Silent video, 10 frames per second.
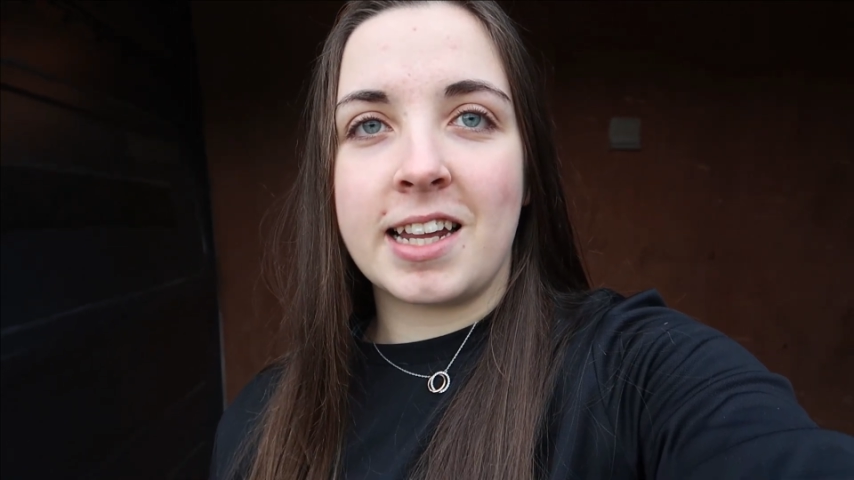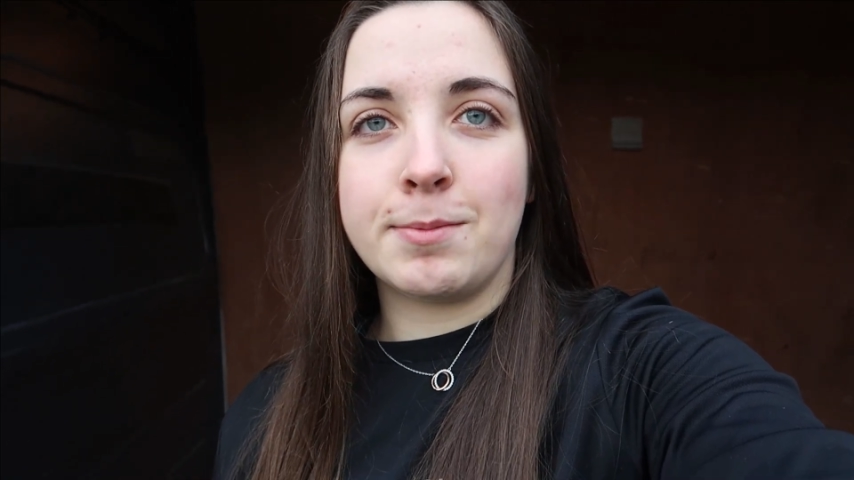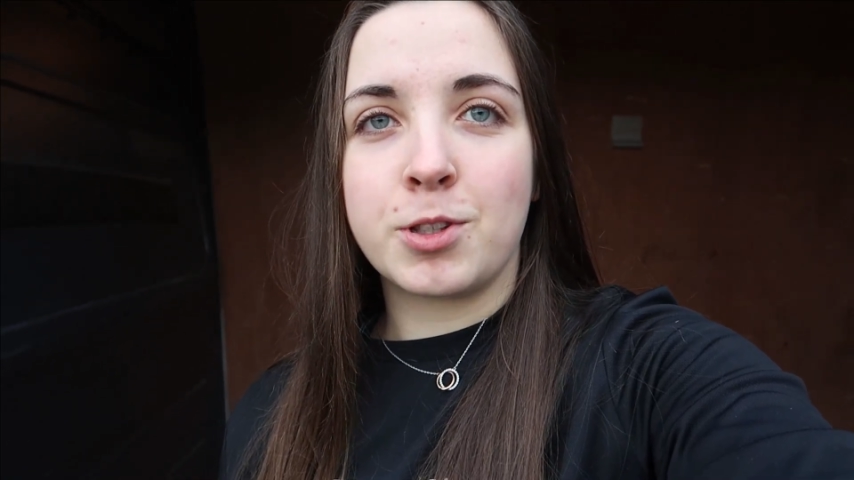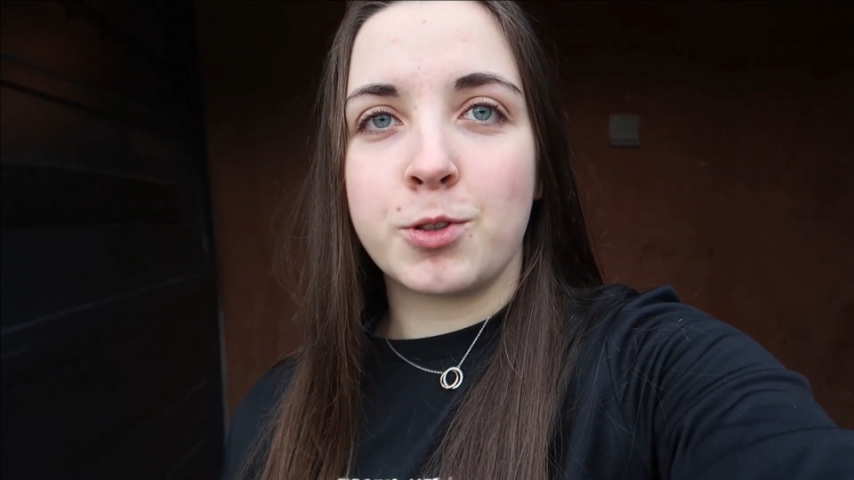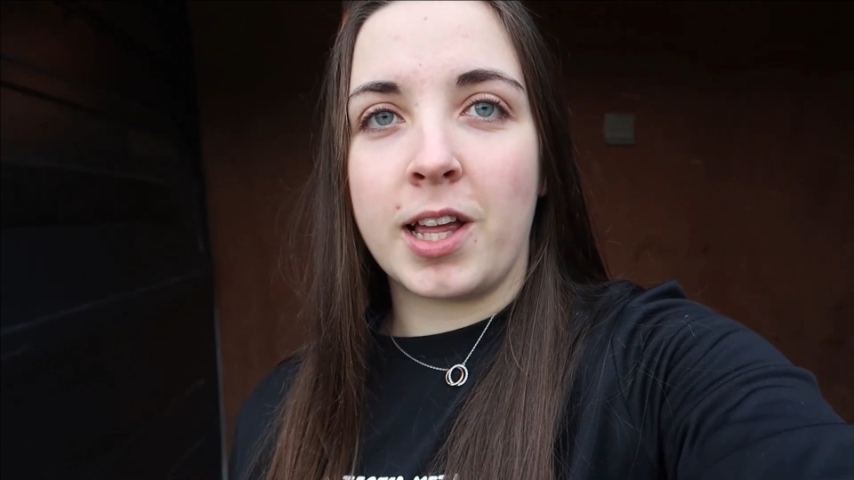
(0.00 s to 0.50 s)
and
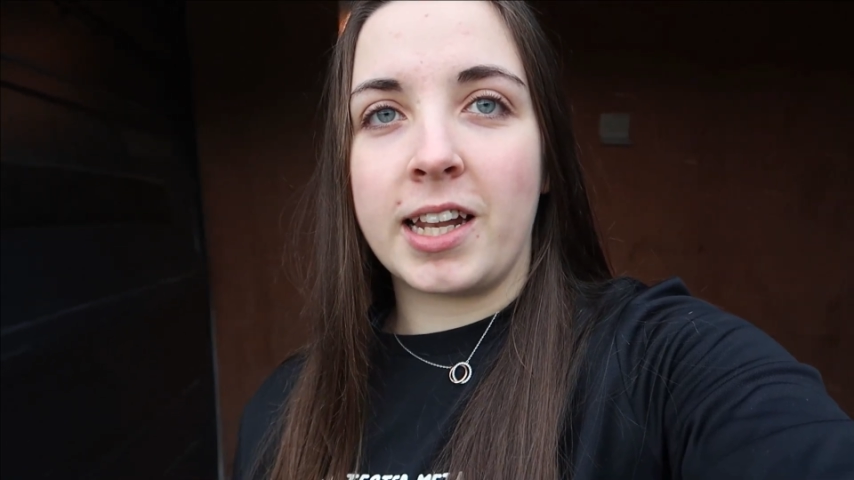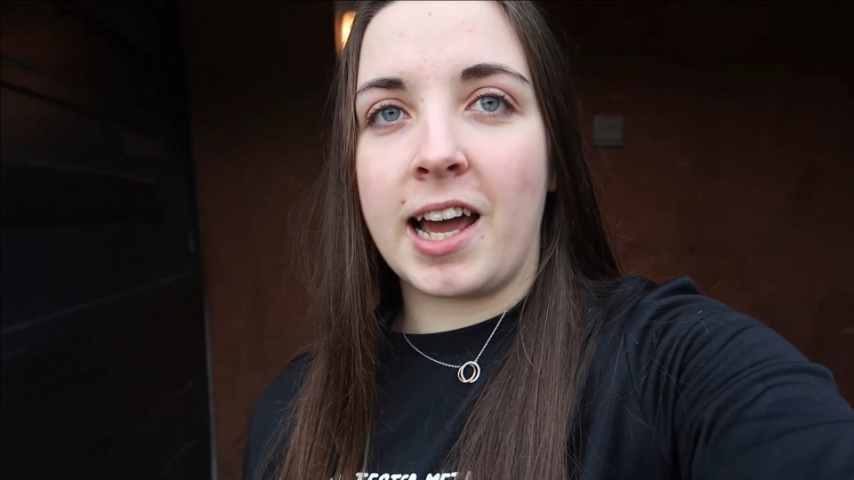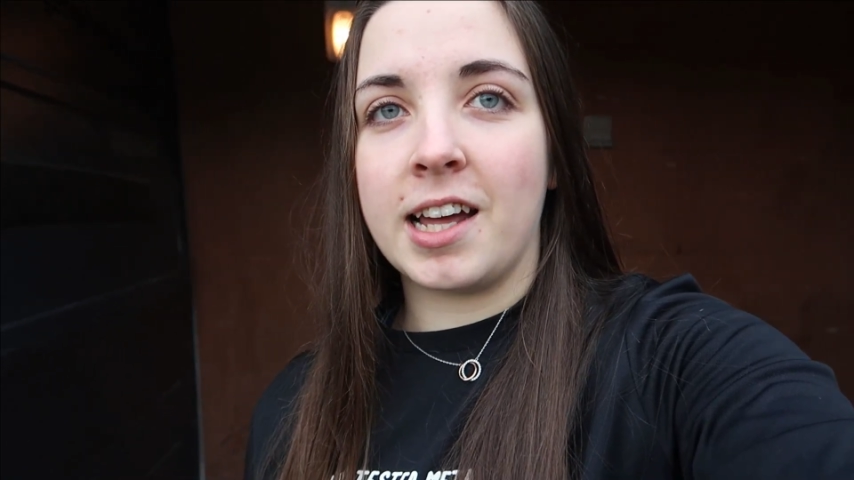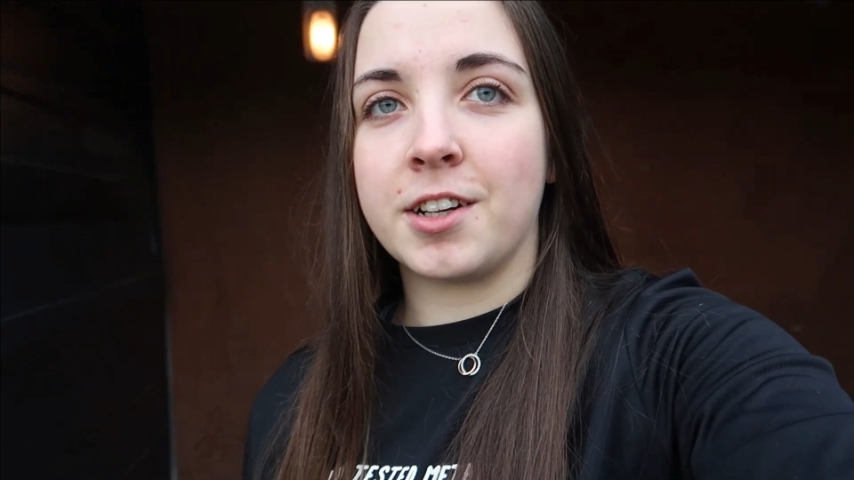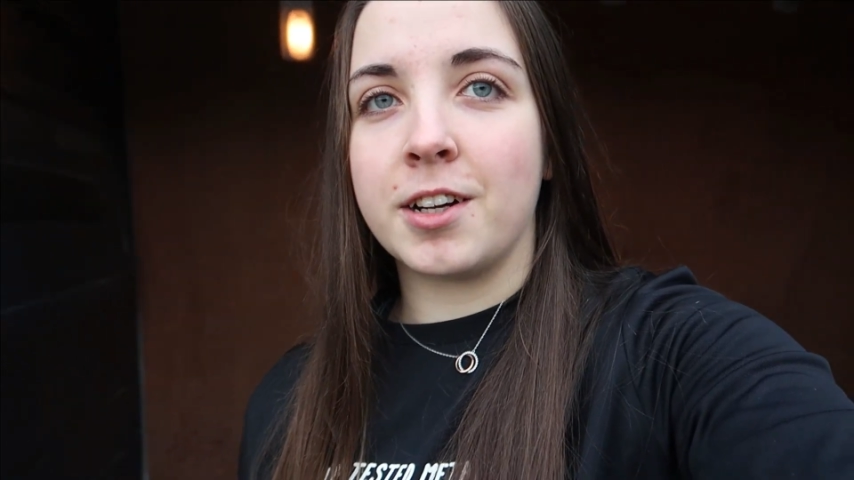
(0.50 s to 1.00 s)
I'm so glad I
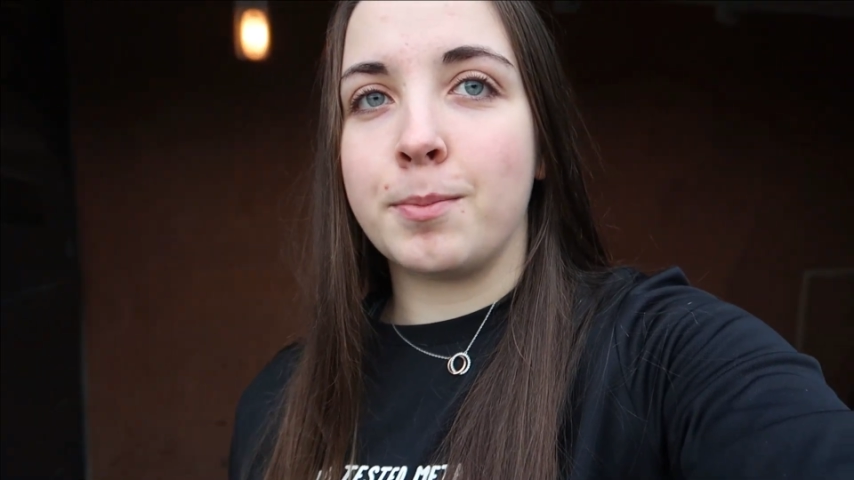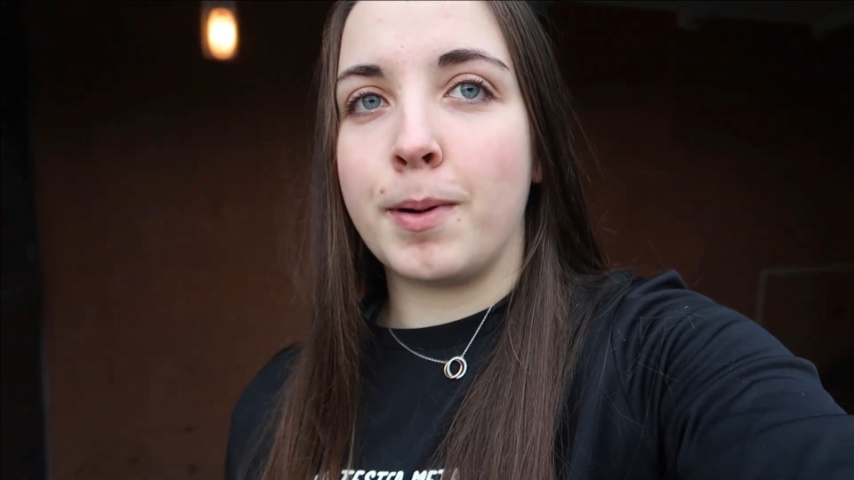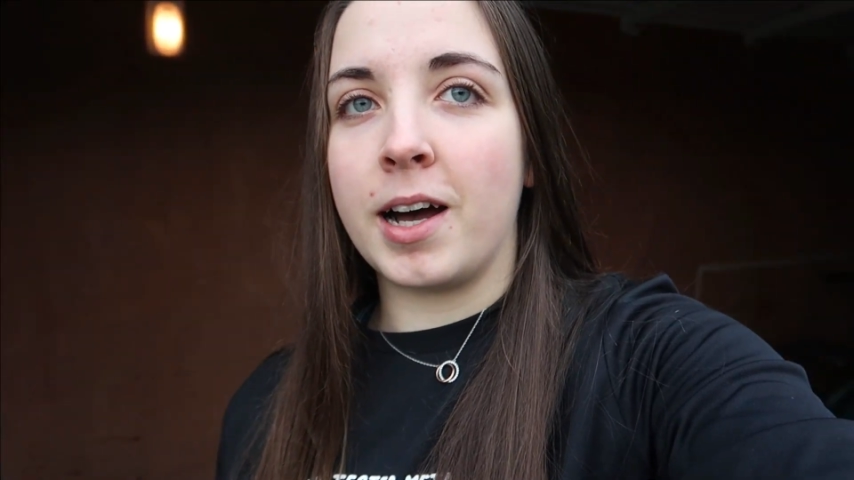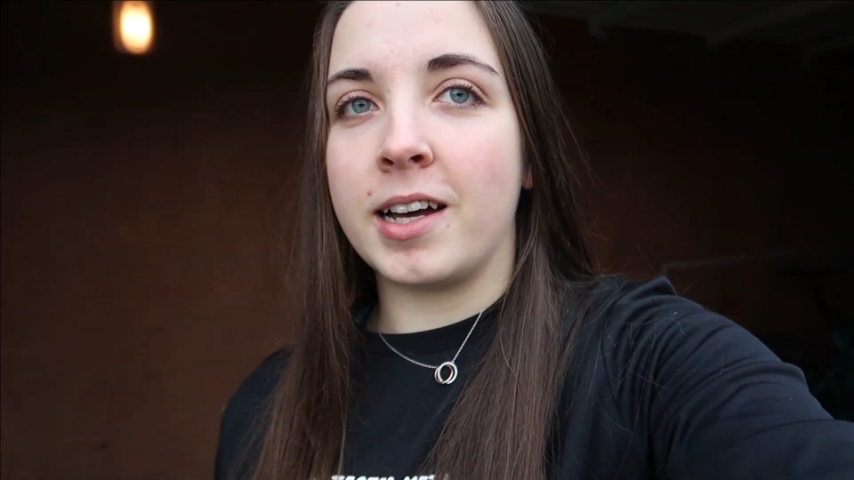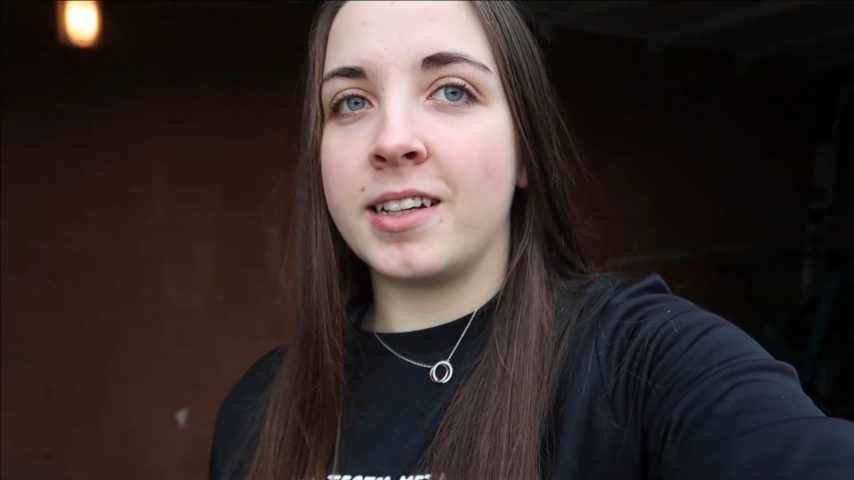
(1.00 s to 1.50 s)
had her,
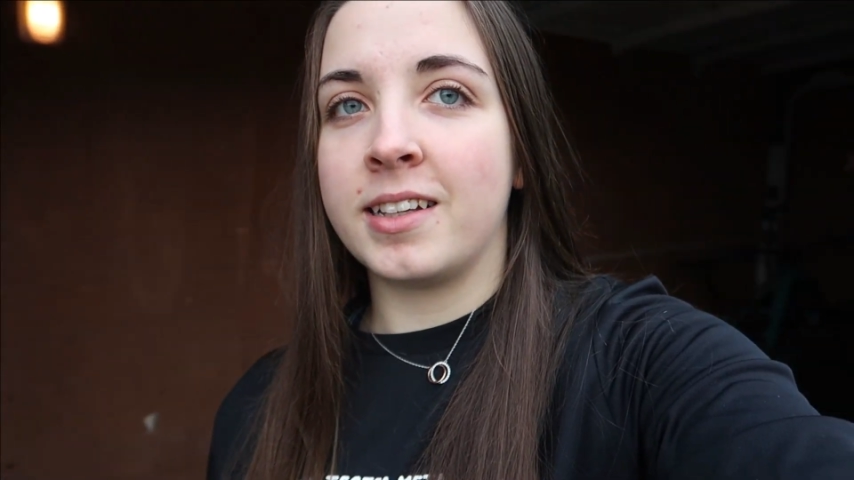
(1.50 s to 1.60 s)
but